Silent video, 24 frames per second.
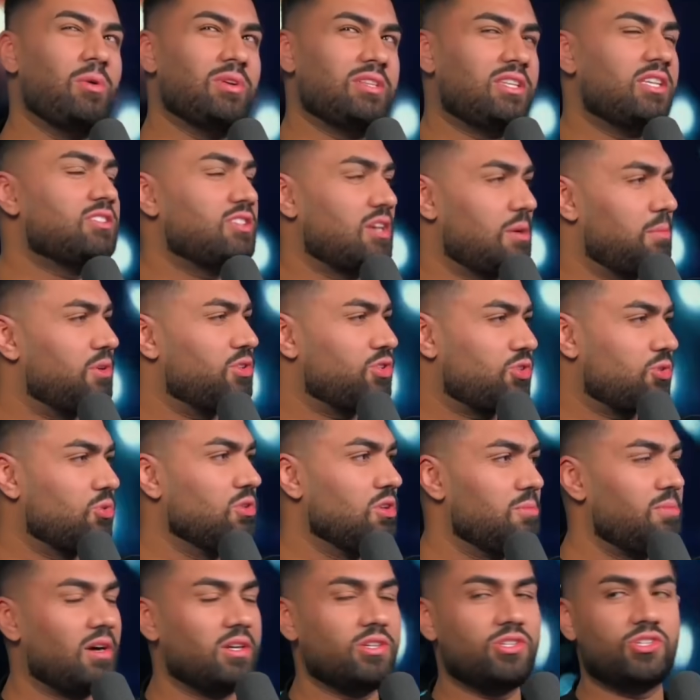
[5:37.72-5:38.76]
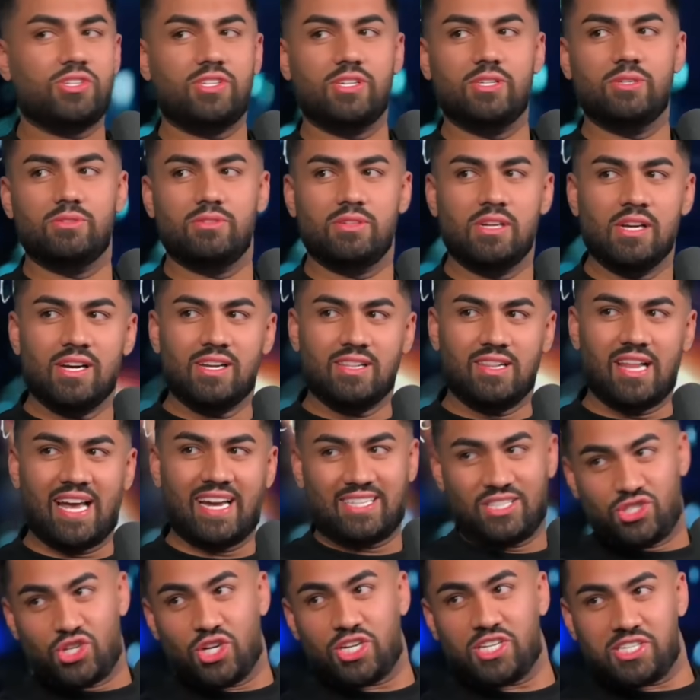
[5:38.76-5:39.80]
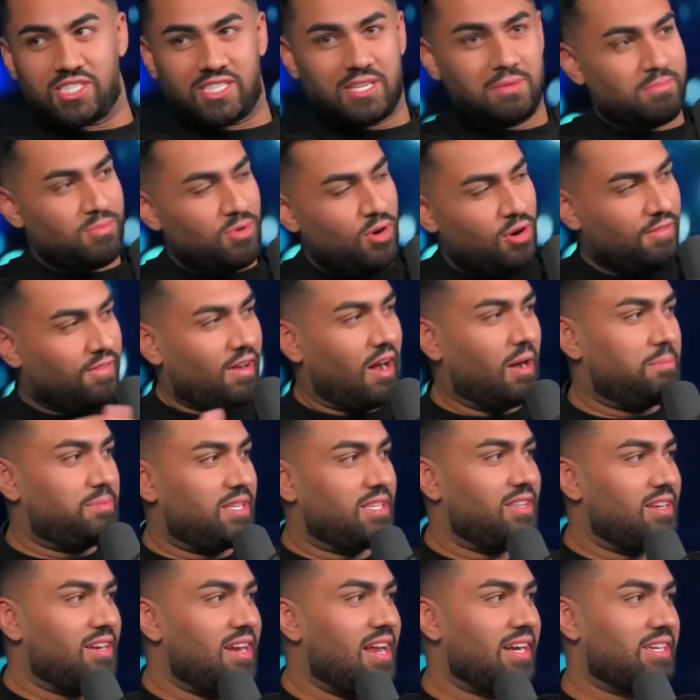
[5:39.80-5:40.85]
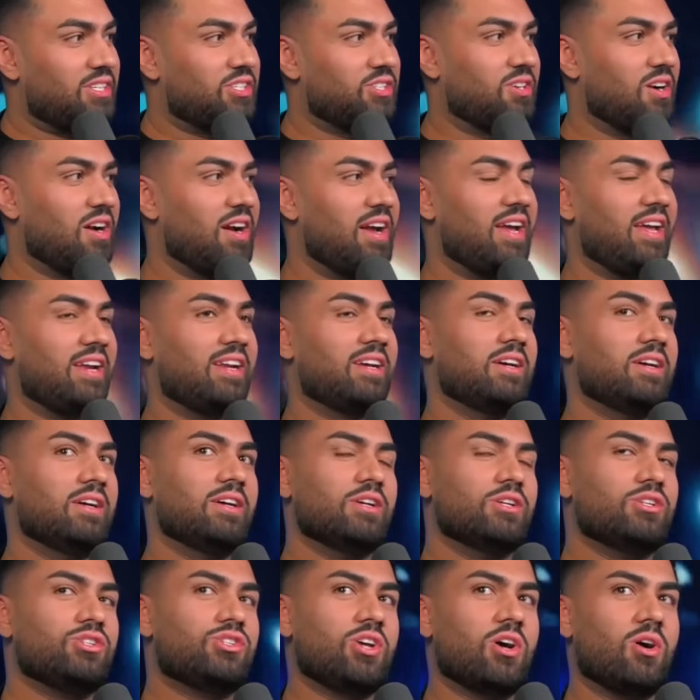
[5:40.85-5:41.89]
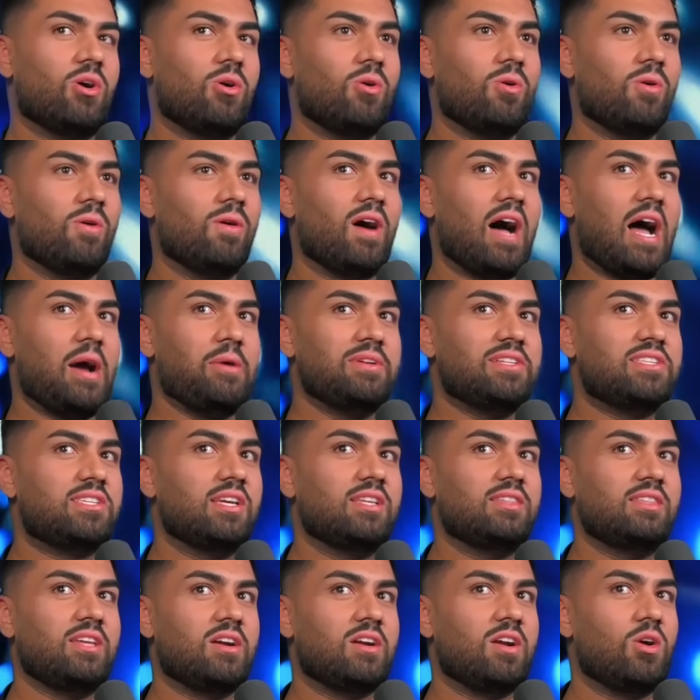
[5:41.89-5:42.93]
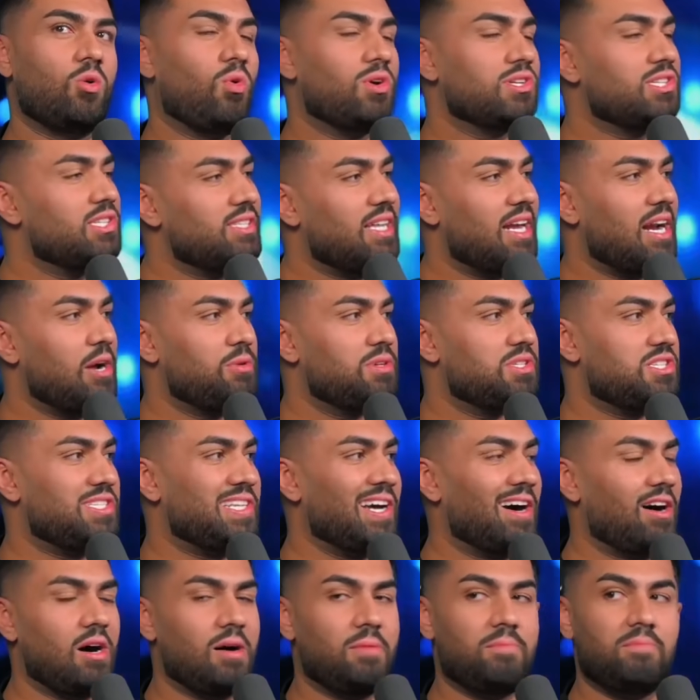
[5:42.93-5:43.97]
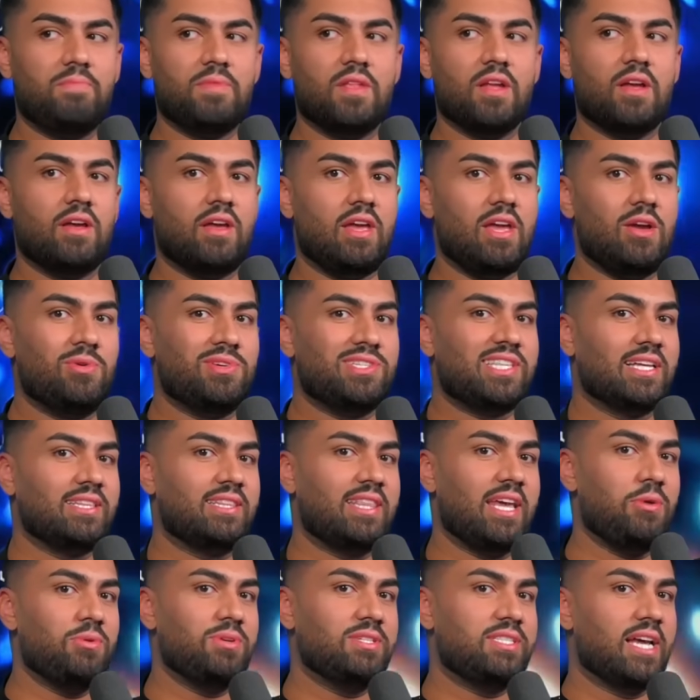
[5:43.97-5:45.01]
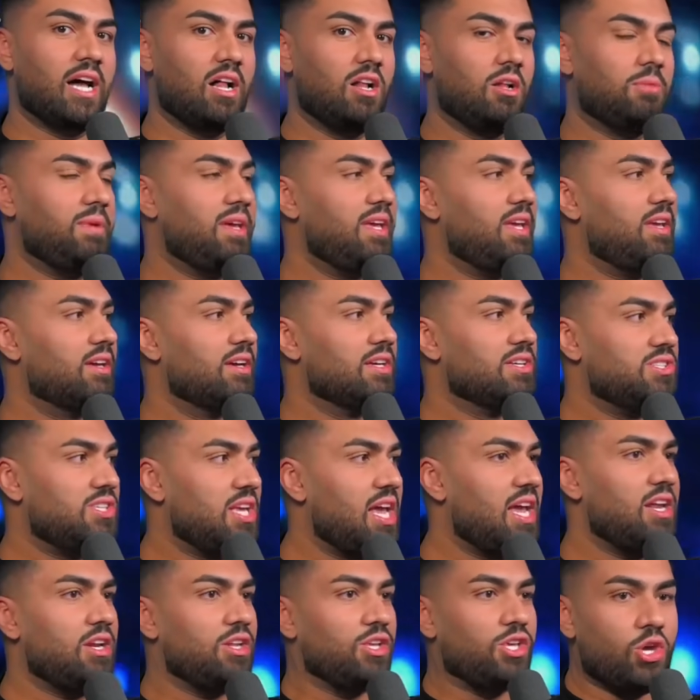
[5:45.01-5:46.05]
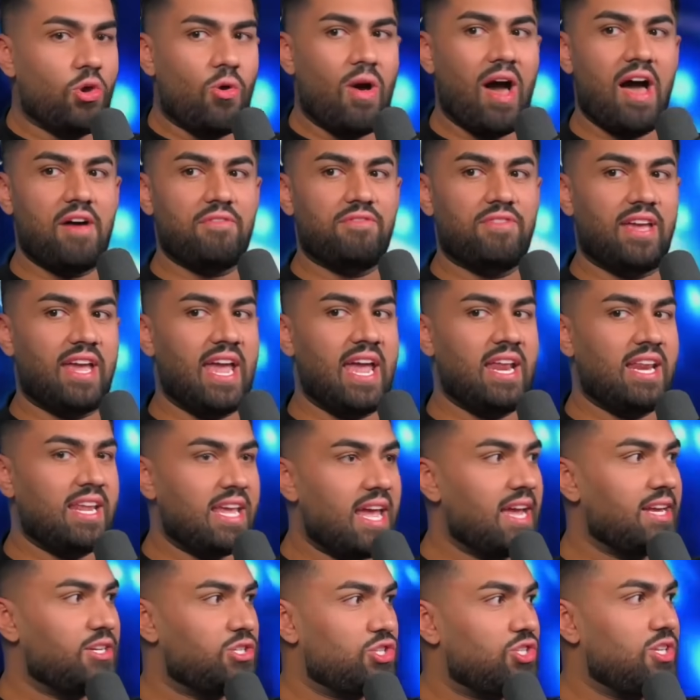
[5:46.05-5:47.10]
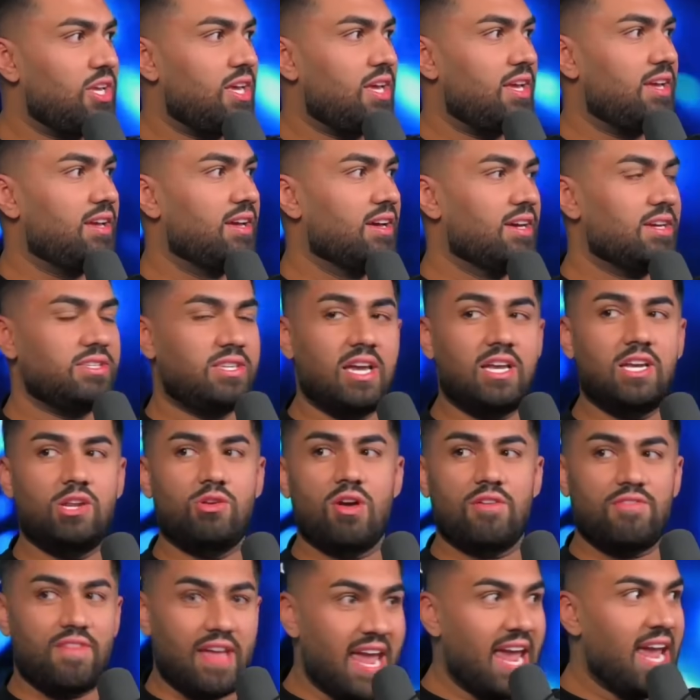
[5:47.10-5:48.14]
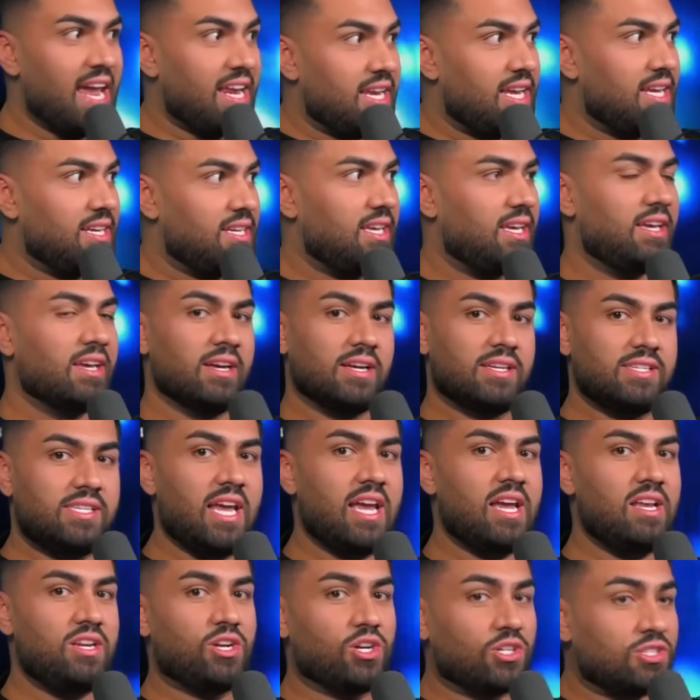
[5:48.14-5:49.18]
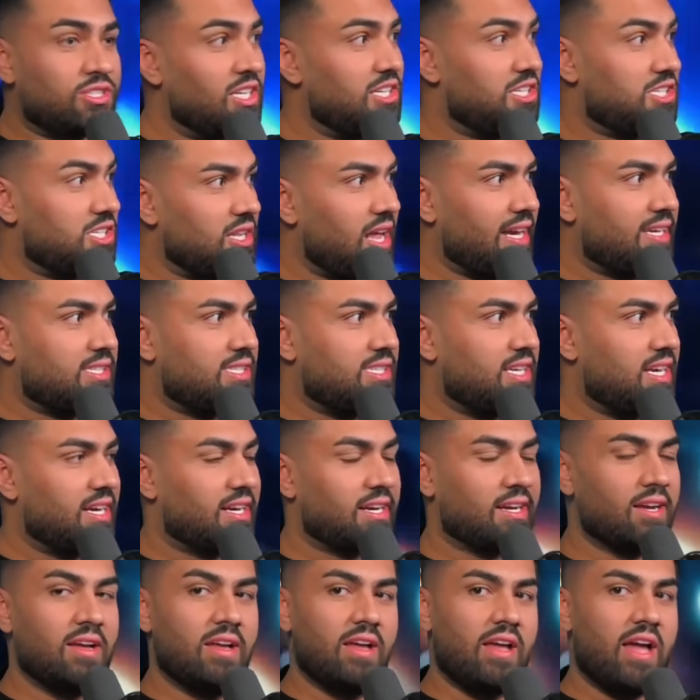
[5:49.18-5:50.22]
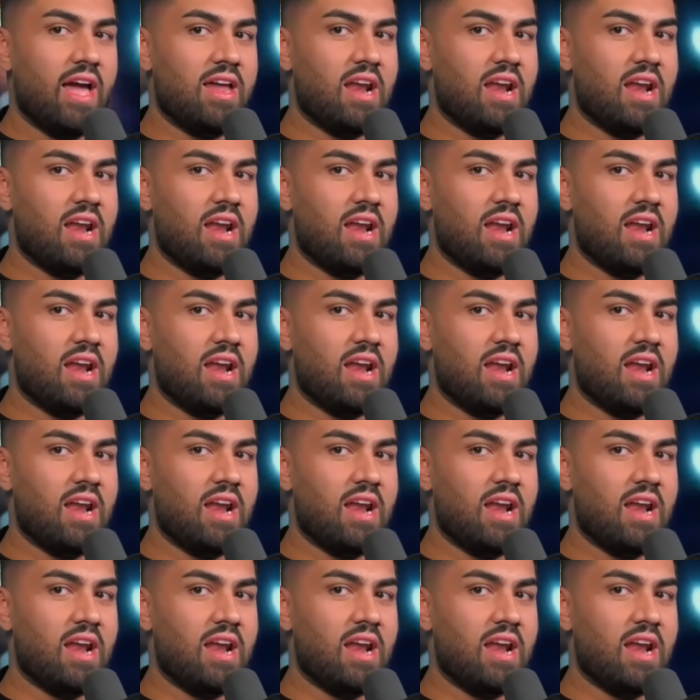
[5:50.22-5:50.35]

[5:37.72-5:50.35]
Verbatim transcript: I went to summer school a bunch too, mm-hmm. like yeah. just to move up to the next grade. Yeah. So I would sit there and it wasn't that I was dumb. It was that they would tell me, Zain, you have A D H D. Zain, you have A D D. Mm-hmm. Zain, you're dyslexic. Mm-hmm.